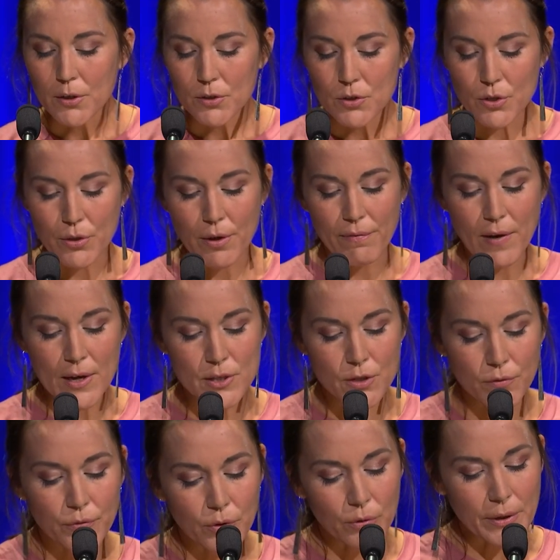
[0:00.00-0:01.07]
To the fossil
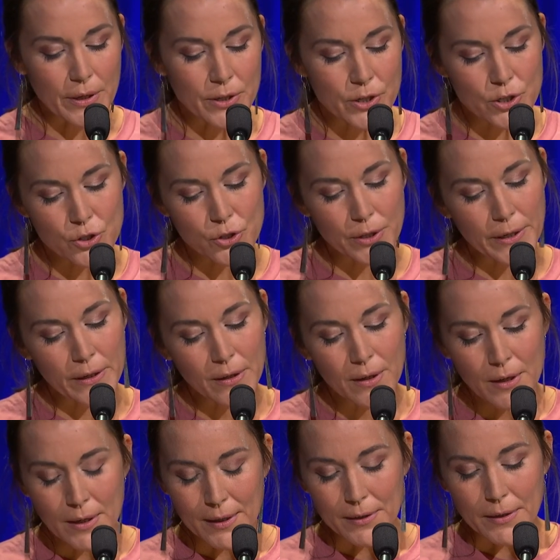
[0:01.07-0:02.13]
fuel industry,
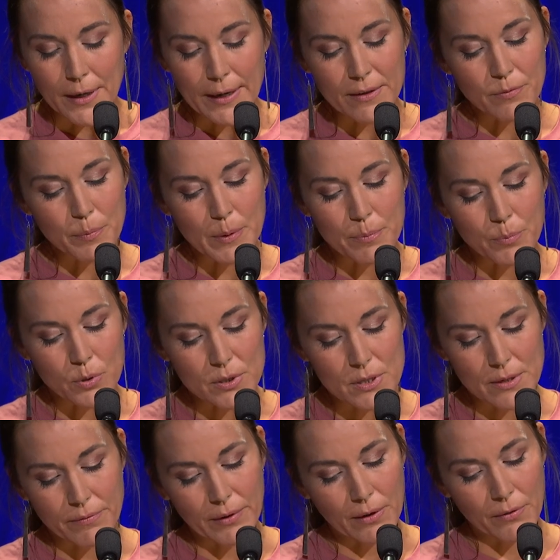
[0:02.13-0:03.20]
Native peoples
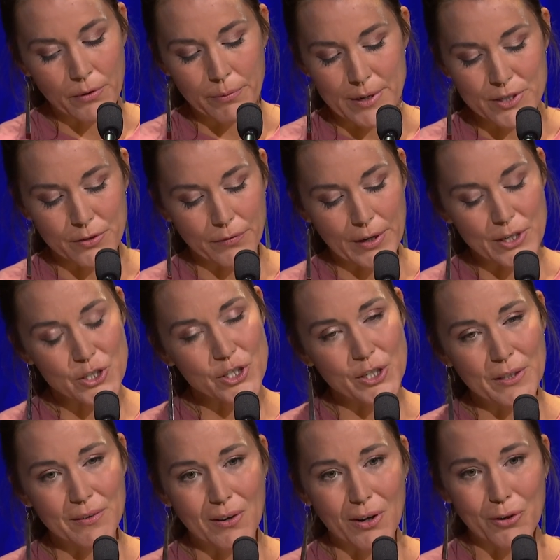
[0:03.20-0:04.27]
living on the
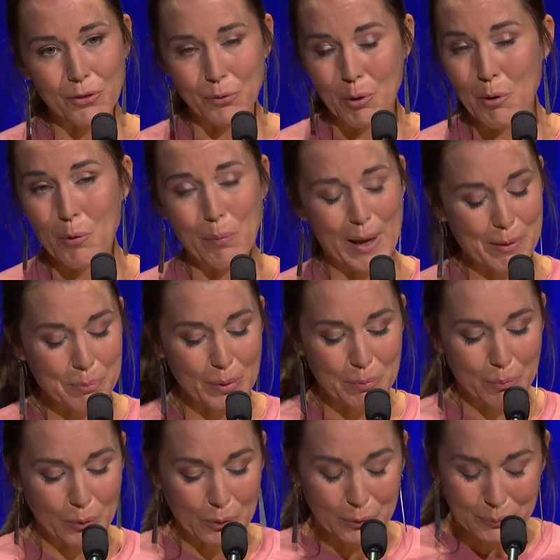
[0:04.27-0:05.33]
reservation are throwaway
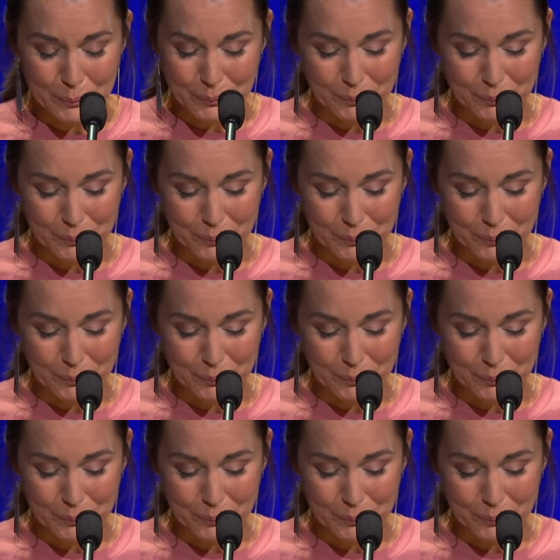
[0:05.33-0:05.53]
people.